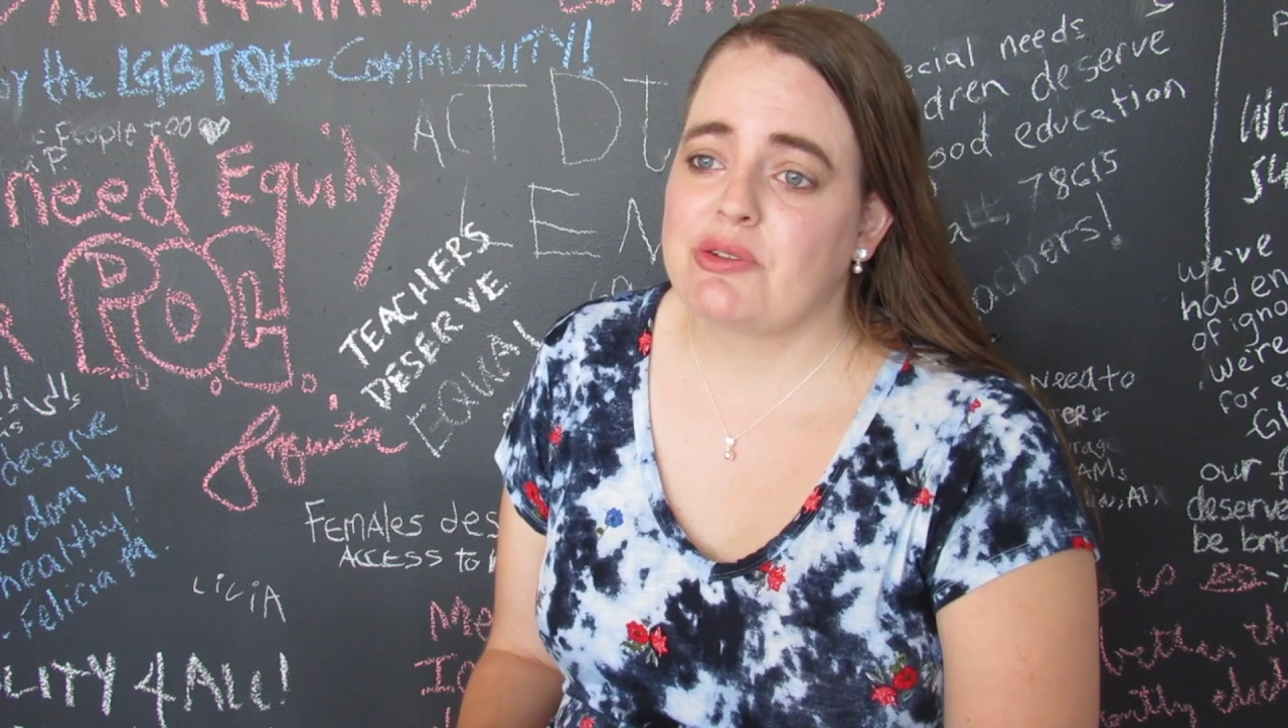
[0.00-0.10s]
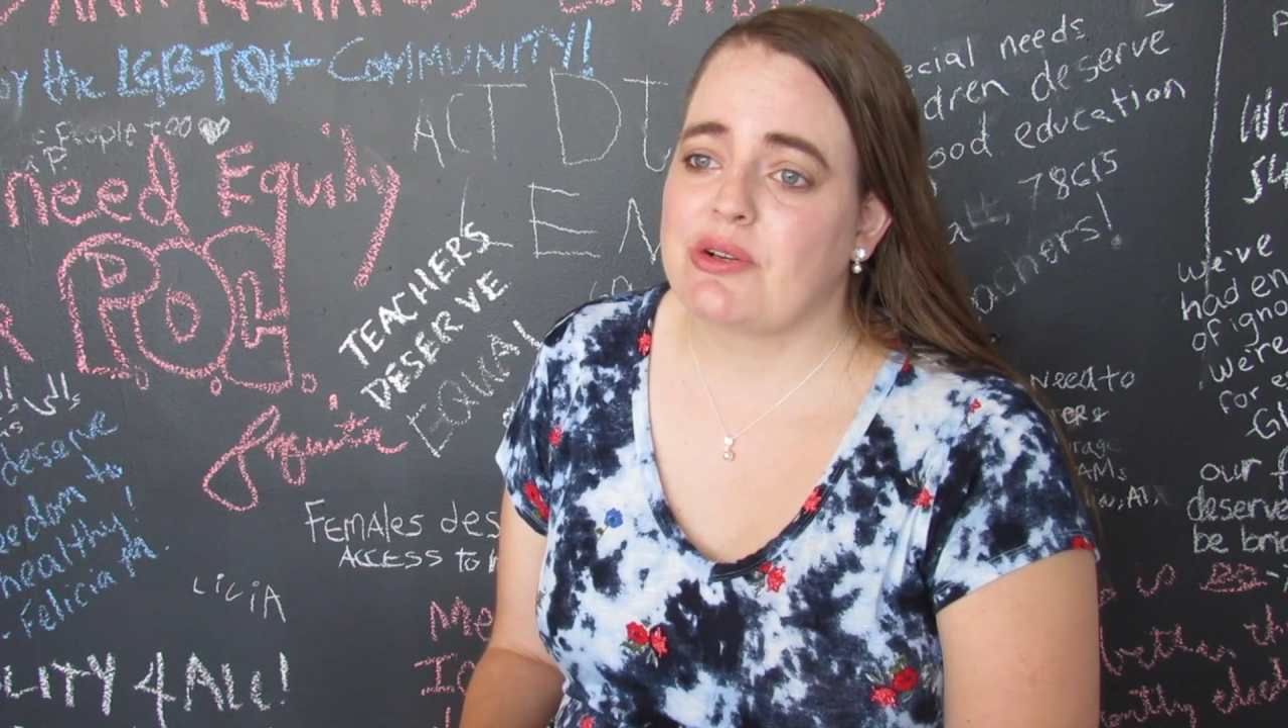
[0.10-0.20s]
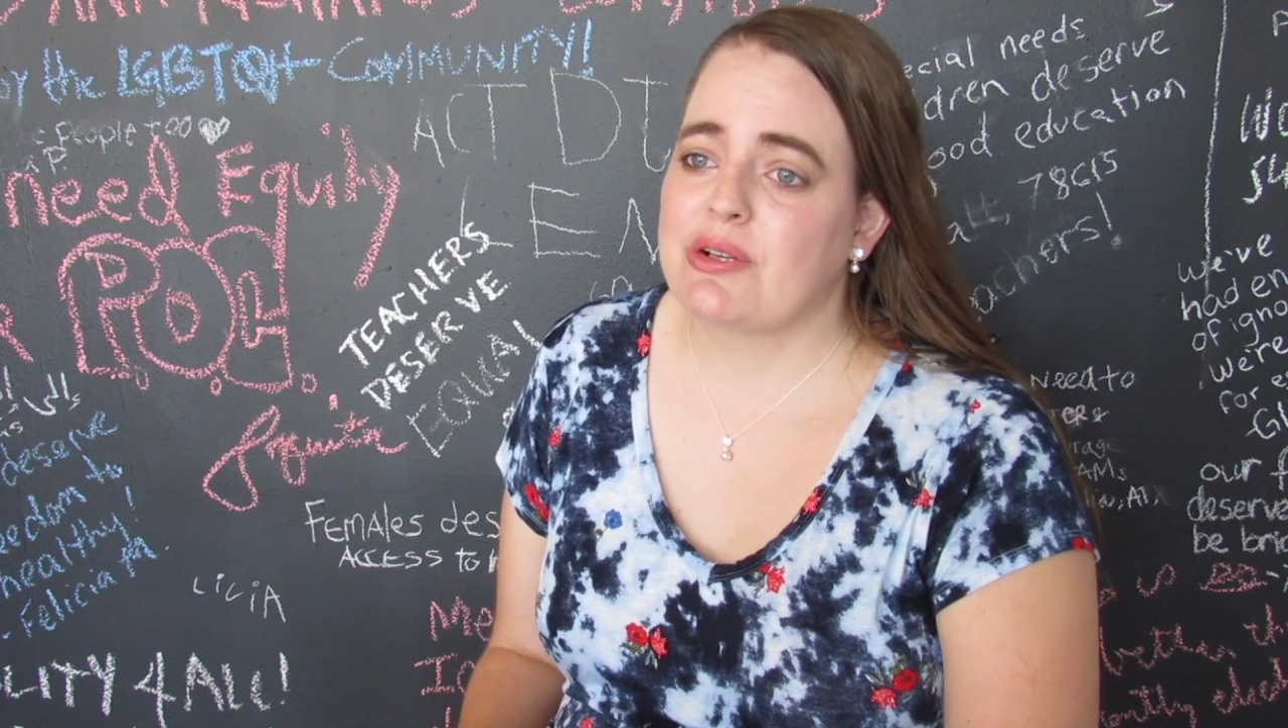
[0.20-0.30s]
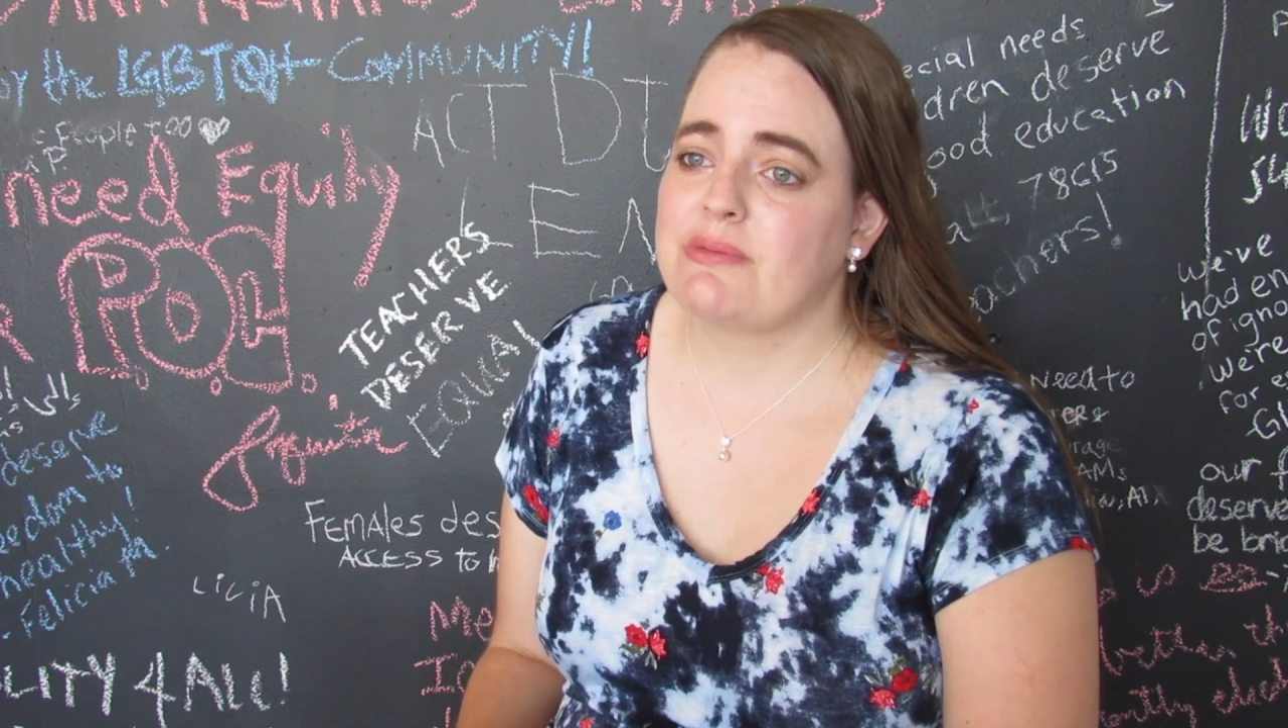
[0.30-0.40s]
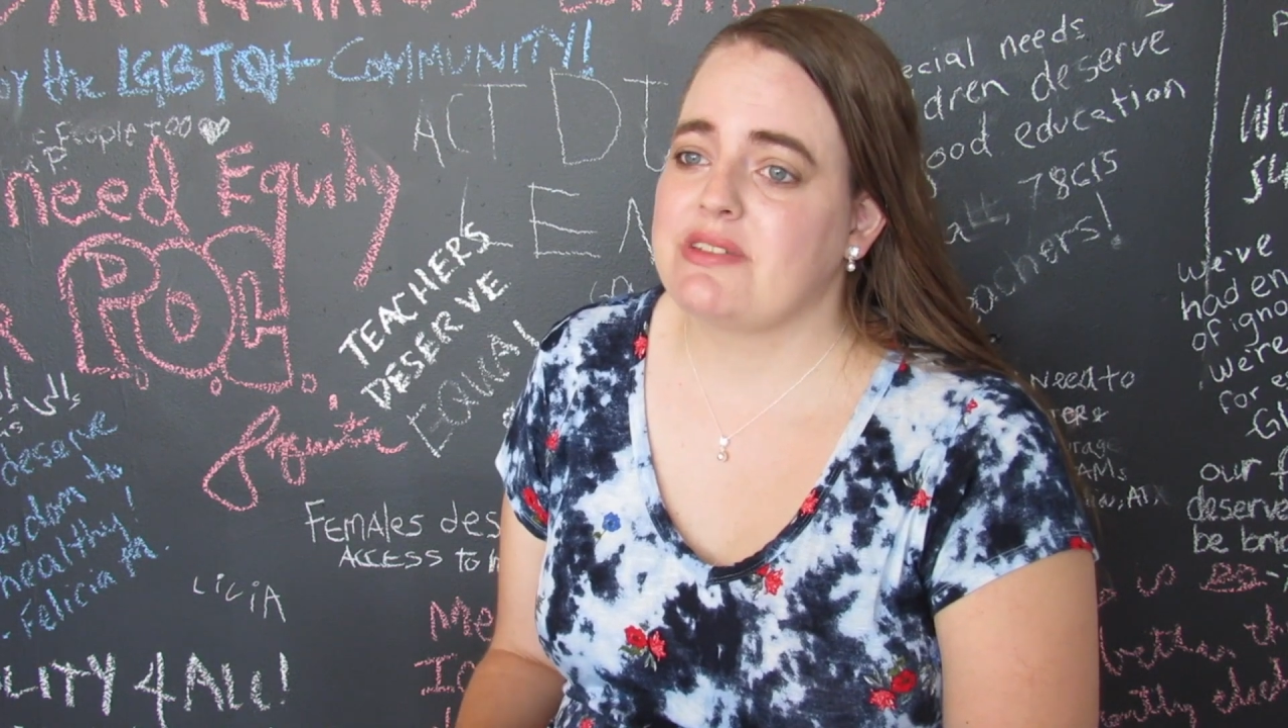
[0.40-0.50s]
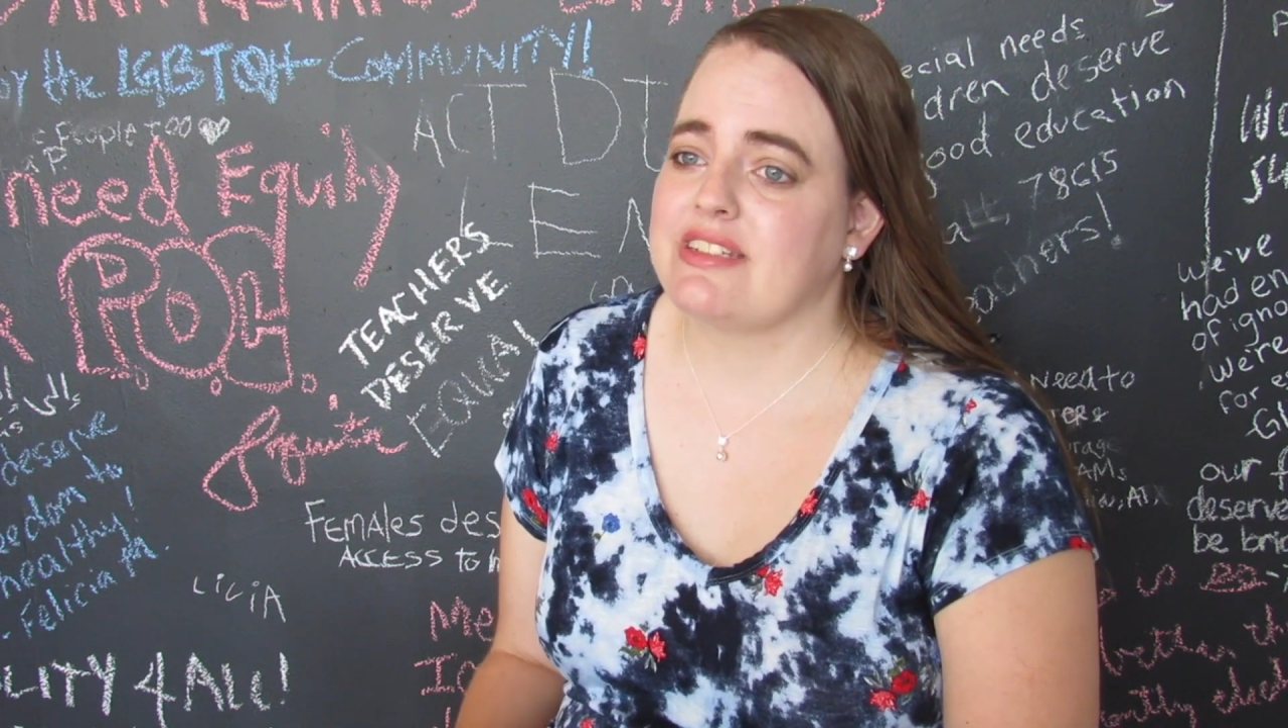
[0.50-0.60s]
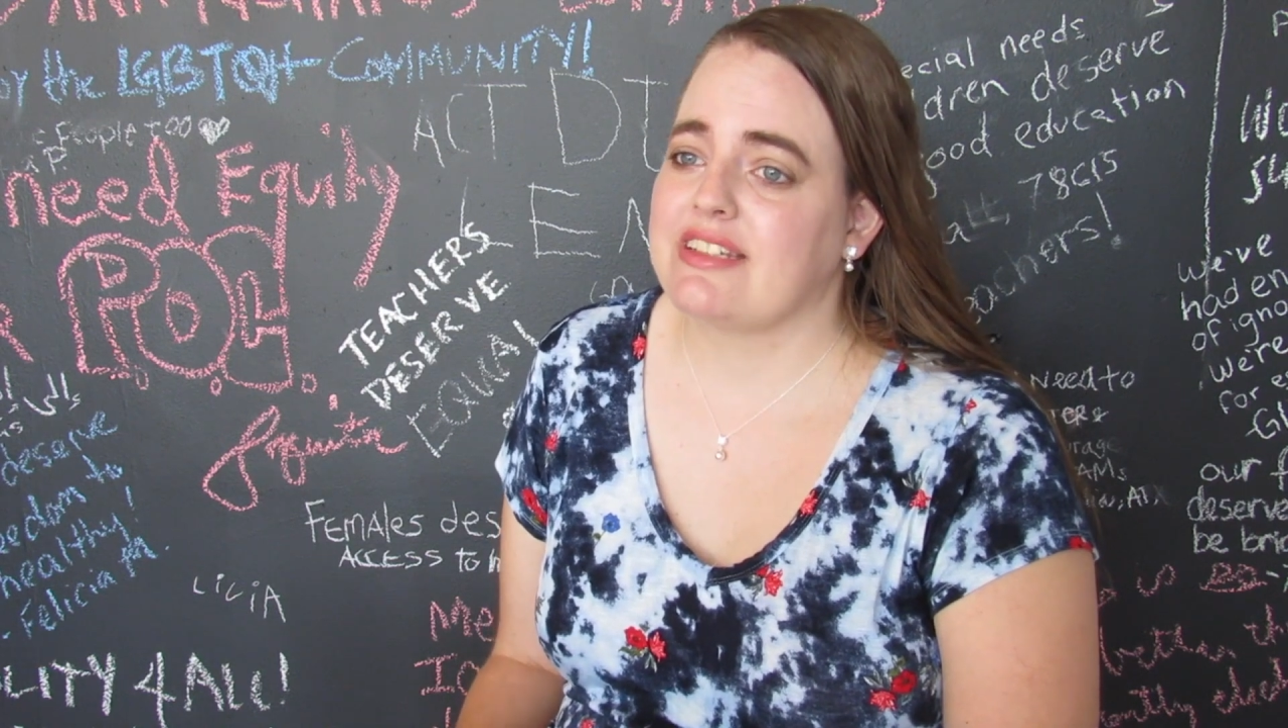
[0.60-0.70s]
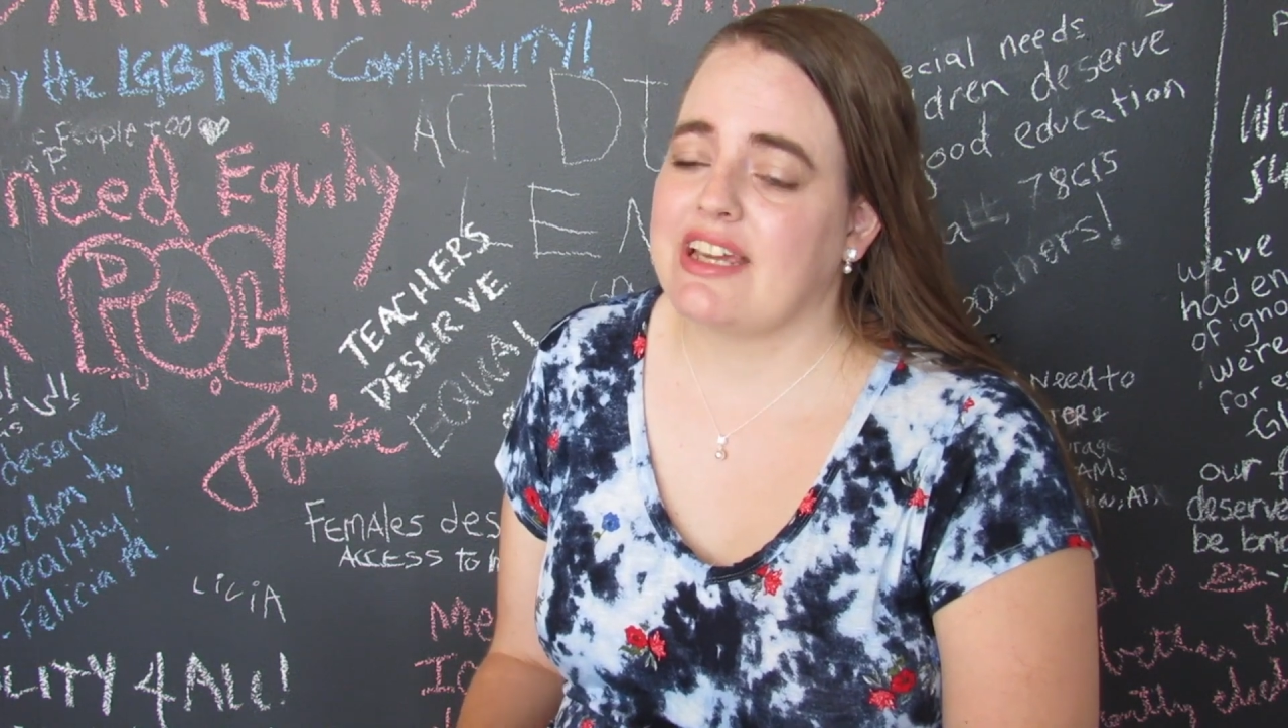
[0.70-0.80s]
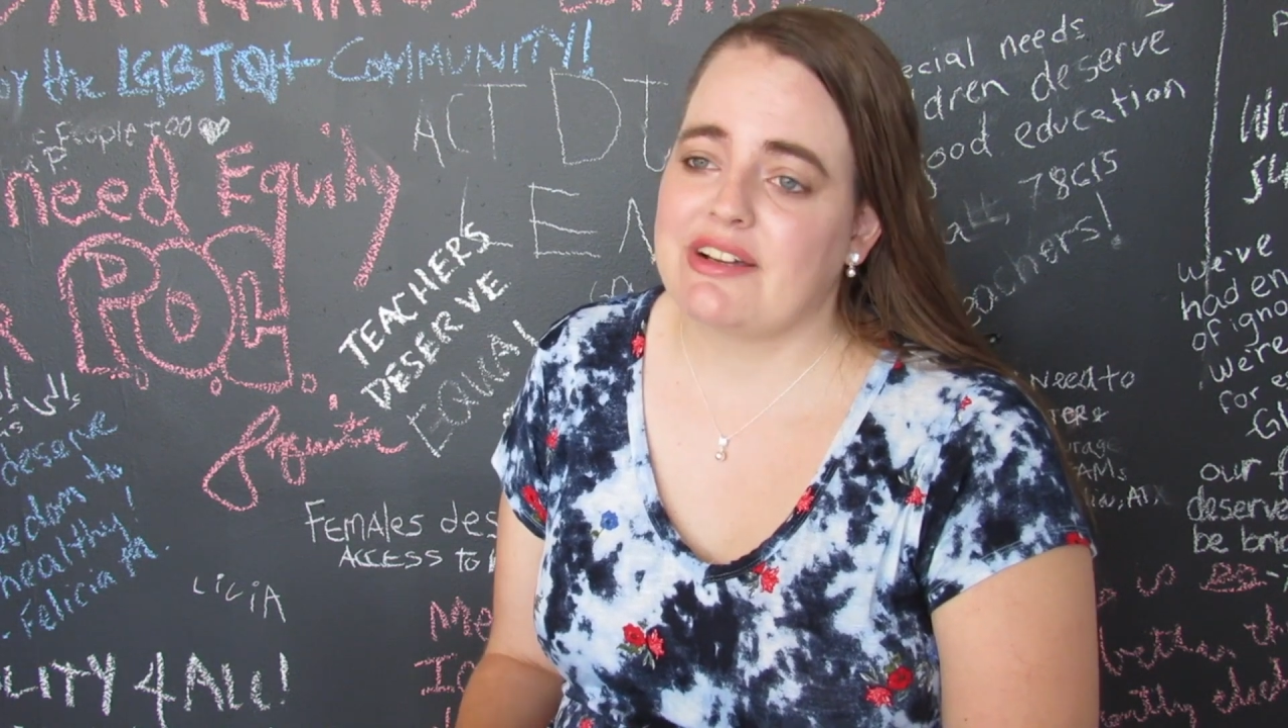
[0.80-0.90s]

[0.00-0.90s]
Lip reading: forms and